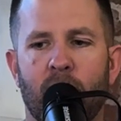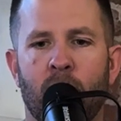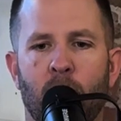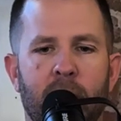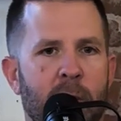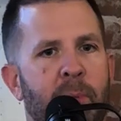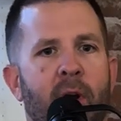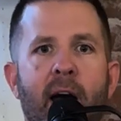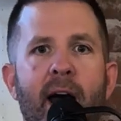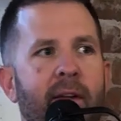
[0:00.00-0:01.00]
we're
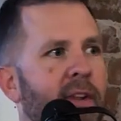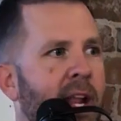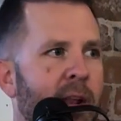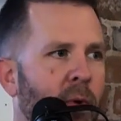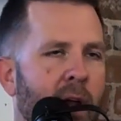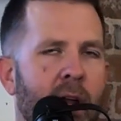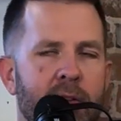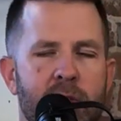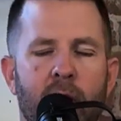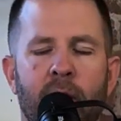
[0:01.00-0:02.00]
deprived in any way. And
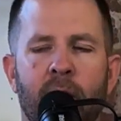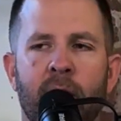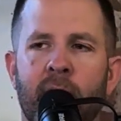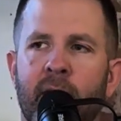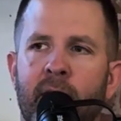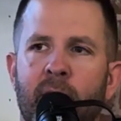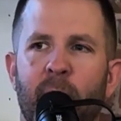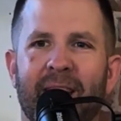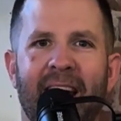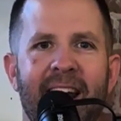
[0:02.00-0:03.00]
so
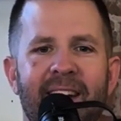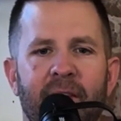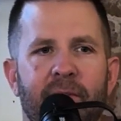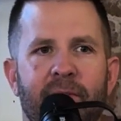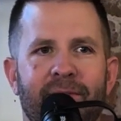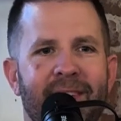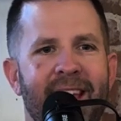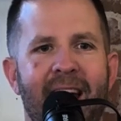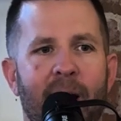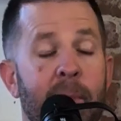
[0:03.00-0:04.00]
we kind of,
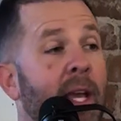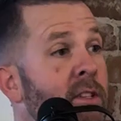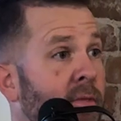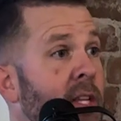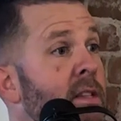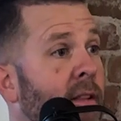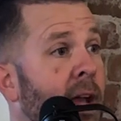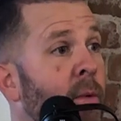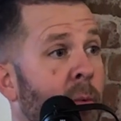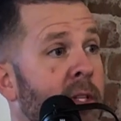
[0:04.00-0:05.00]
because of
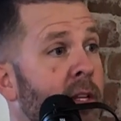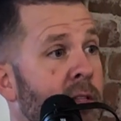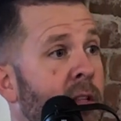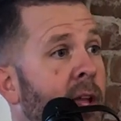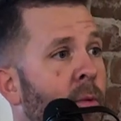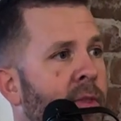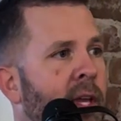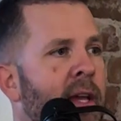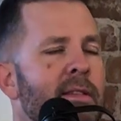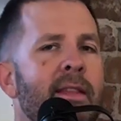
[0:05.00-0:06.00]
Disneyland, we went to Disneyland with the
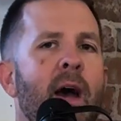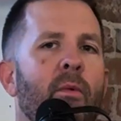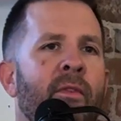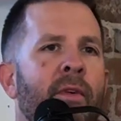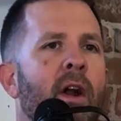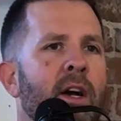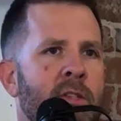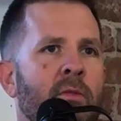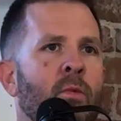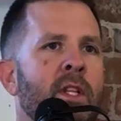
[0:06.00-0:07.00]
kids. And that, for
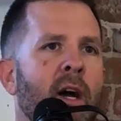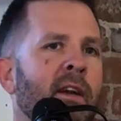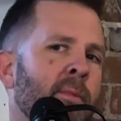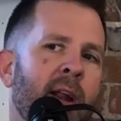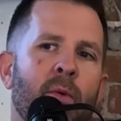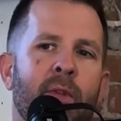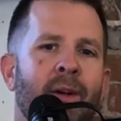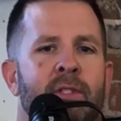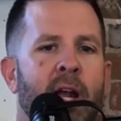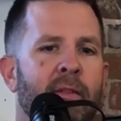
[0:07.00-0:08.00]
us, we talked about it. That
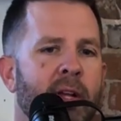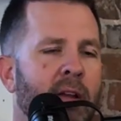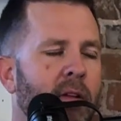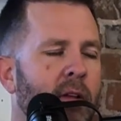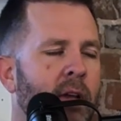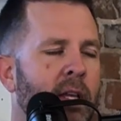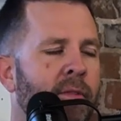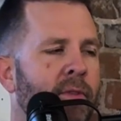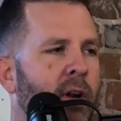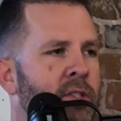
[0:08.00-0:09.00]
was kind of a
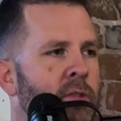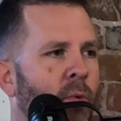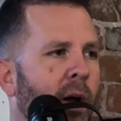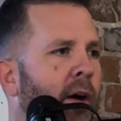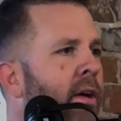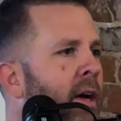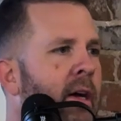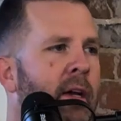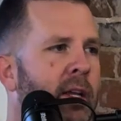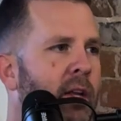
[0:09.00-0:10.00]
gift for us as well,
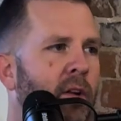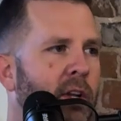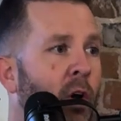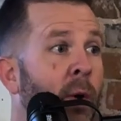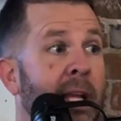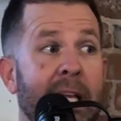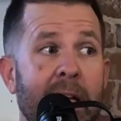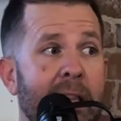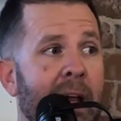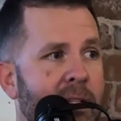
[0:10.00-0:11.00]
to go in and
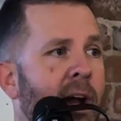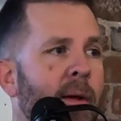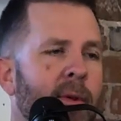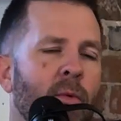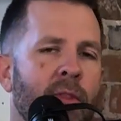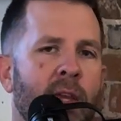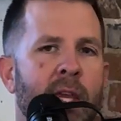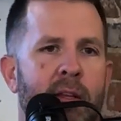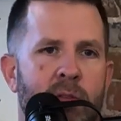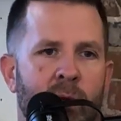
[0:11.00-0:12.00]
get that time in with the
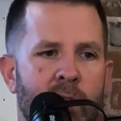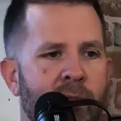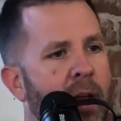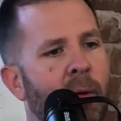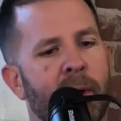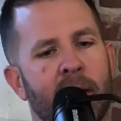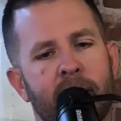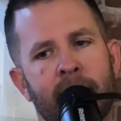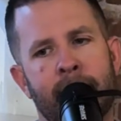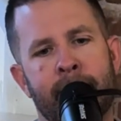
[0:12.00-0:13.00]
kids and with the family
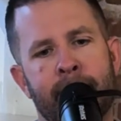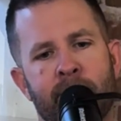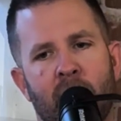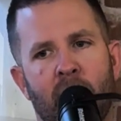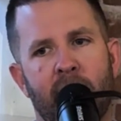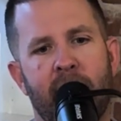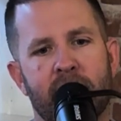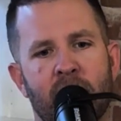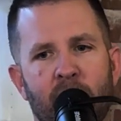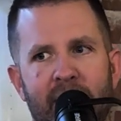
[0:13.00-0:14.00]
and all that.
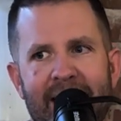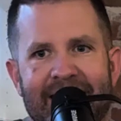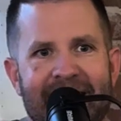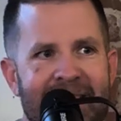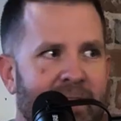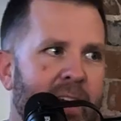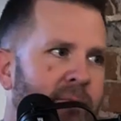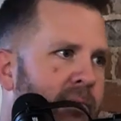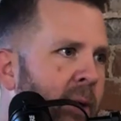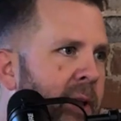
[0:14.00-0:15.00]
So Disneyland,
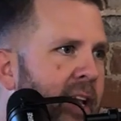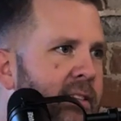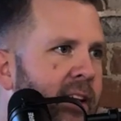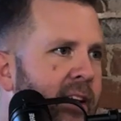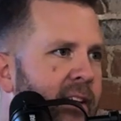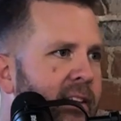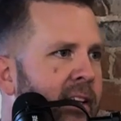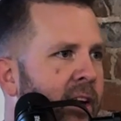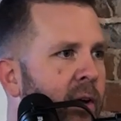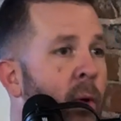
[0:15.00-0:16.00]
I mean, that's
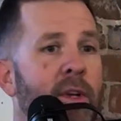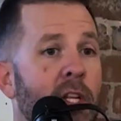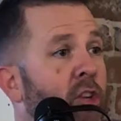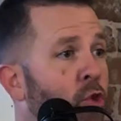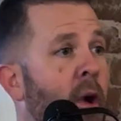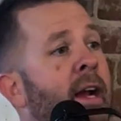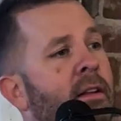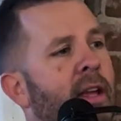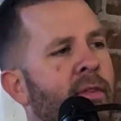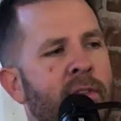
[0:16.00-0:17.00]
it wasn't a
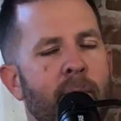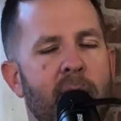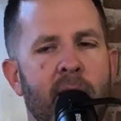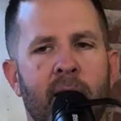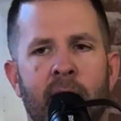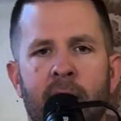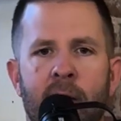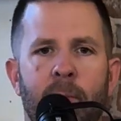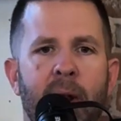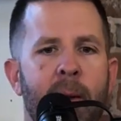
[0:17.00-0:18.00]
direct gift to me,
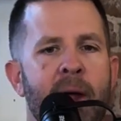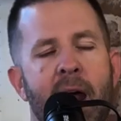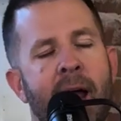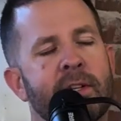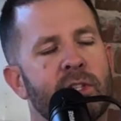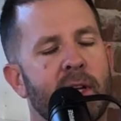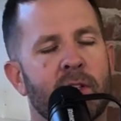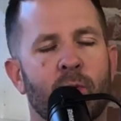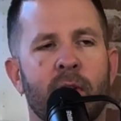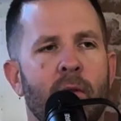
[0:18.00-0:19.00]
but I'm not actually,
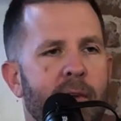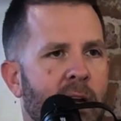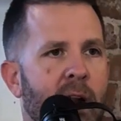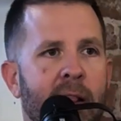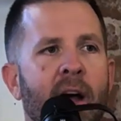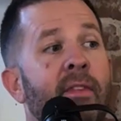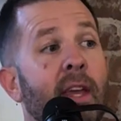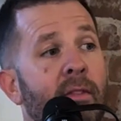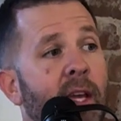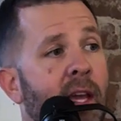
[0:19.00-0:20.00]
it's really weird. I love
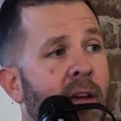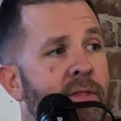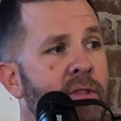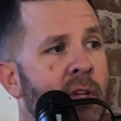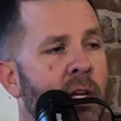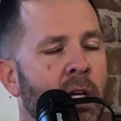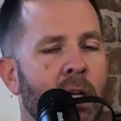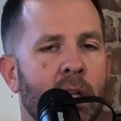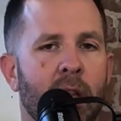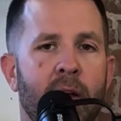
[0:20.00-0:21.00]
giving gifts,
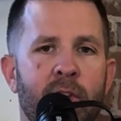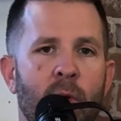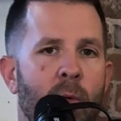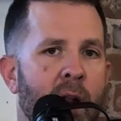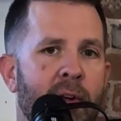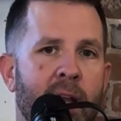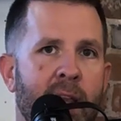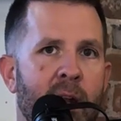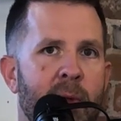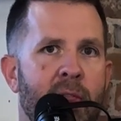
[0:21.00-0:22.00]
love doing whatever I
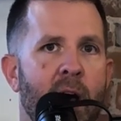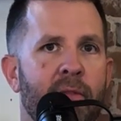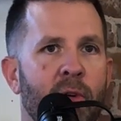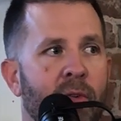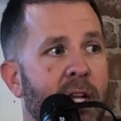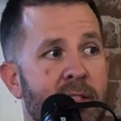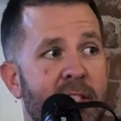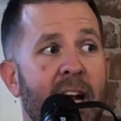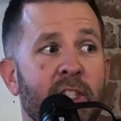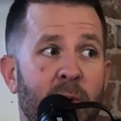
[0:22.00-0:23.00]
can to be thoughtful because it's
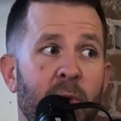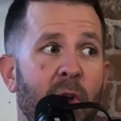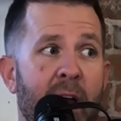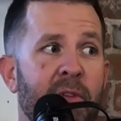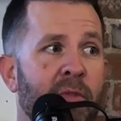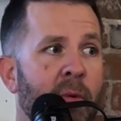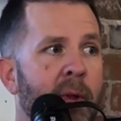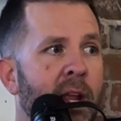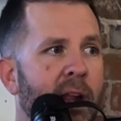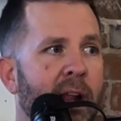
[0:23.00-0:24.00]
actually a real effort for
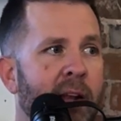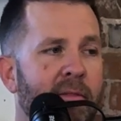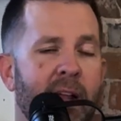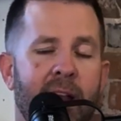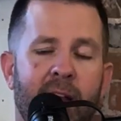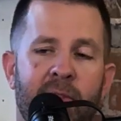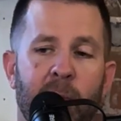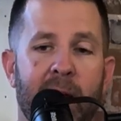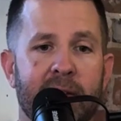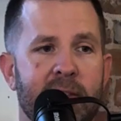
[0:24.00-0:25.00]
me. I feel
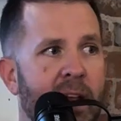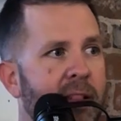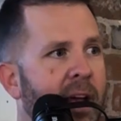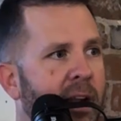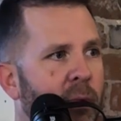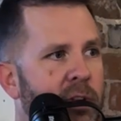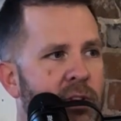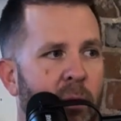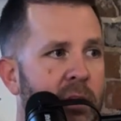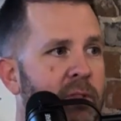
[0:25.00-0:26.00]
bad saying that. I wish
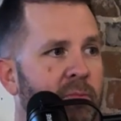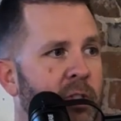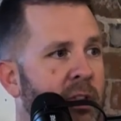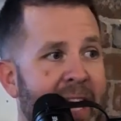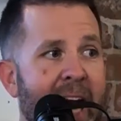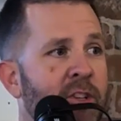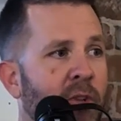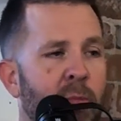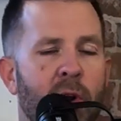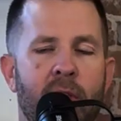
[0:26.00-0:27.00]
I was just
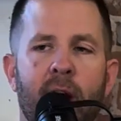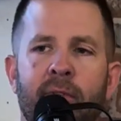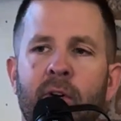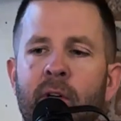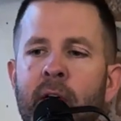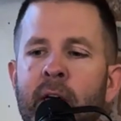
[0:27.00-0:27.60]
naturally more thoughtful.